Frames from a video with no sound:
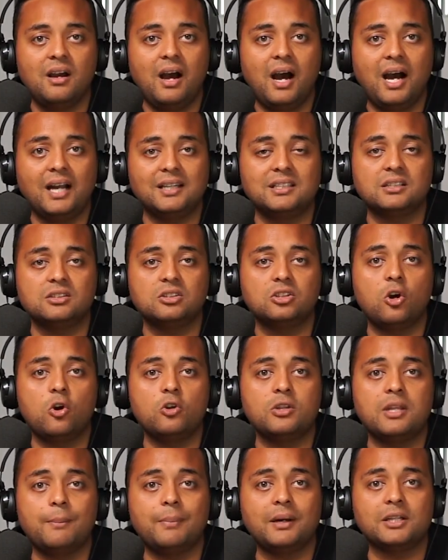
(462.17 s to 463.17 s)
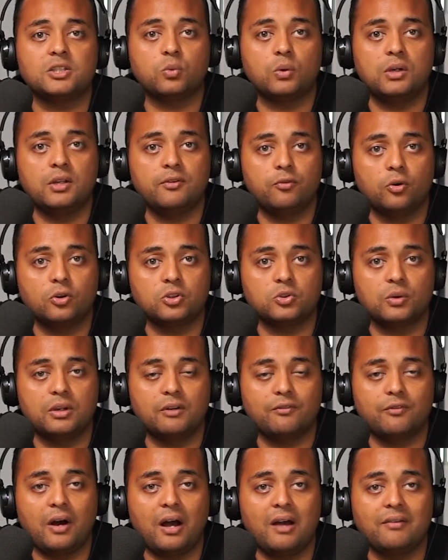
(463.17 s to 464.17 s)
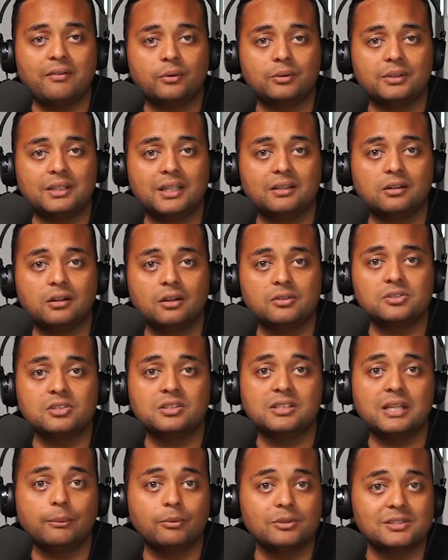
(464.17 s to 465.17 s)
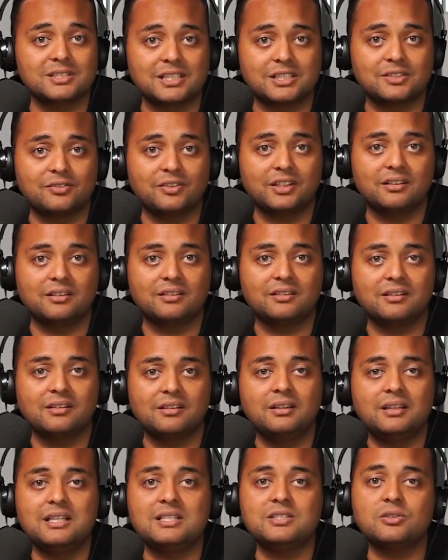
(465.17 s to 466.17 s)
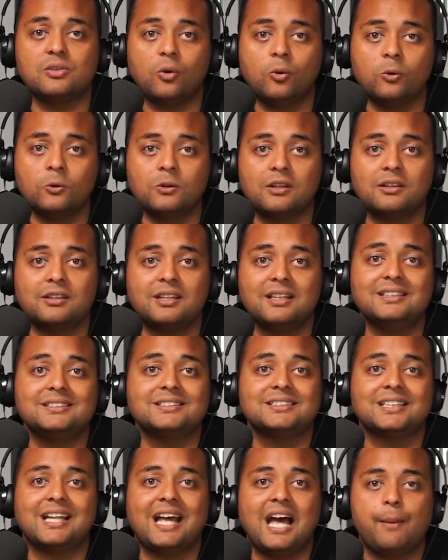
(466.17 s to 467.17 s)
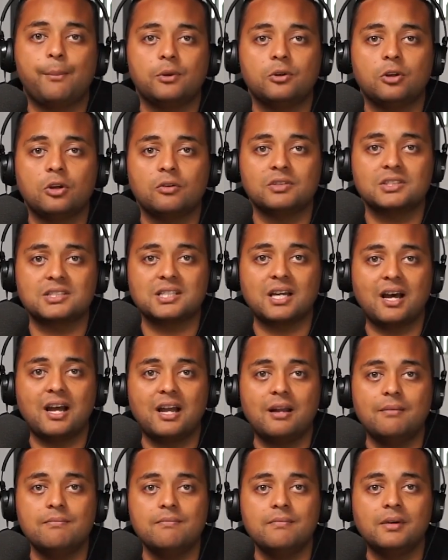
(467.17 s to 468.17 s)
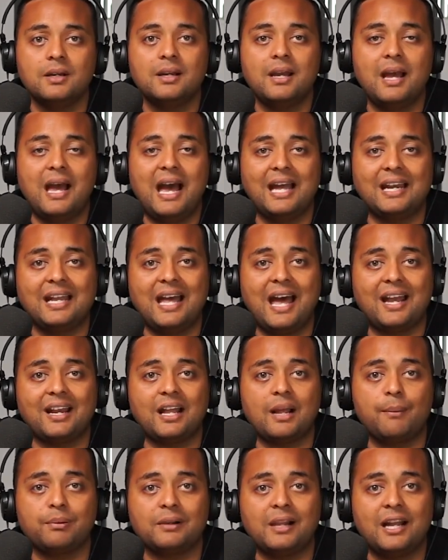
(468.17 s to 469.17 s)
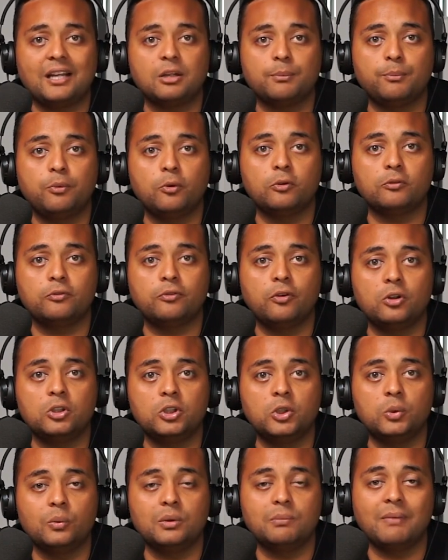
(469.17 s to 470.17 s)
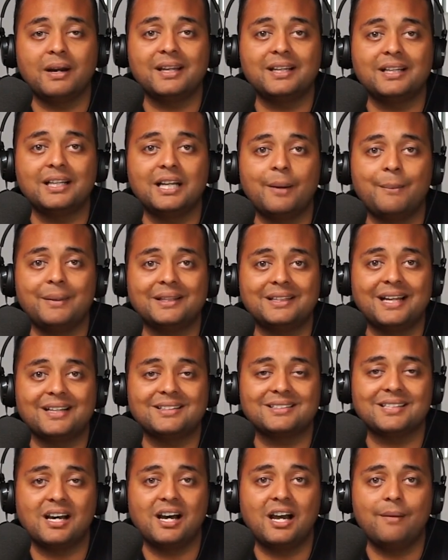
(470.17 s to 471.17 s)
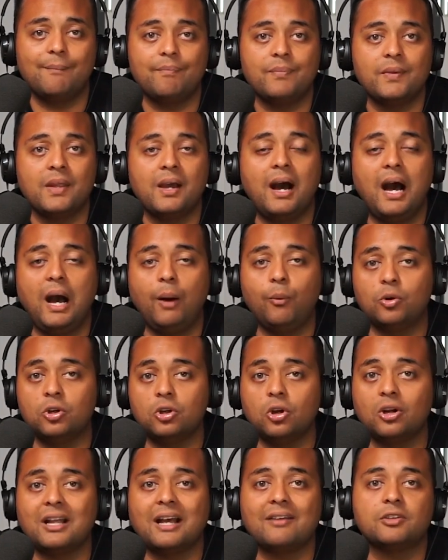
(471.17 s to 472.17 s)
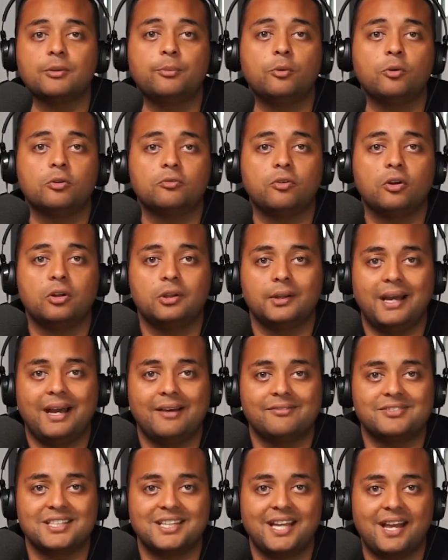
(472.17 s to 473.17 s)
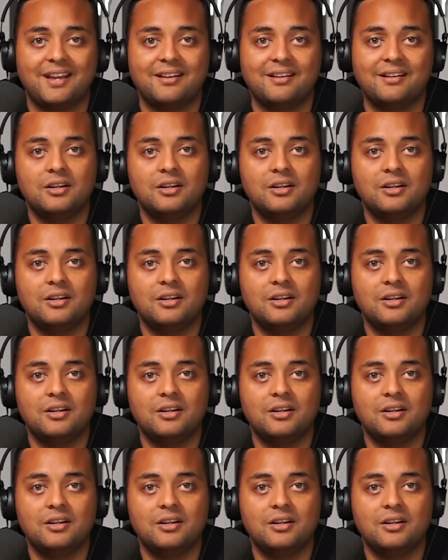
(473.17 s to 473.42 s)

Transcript: I didn't know that by 24 or 25 I would get close to double 6 figures. These are all the things that happened over time. And had I planned a portfolio with my income at that time, I would not have the portfolio I have today.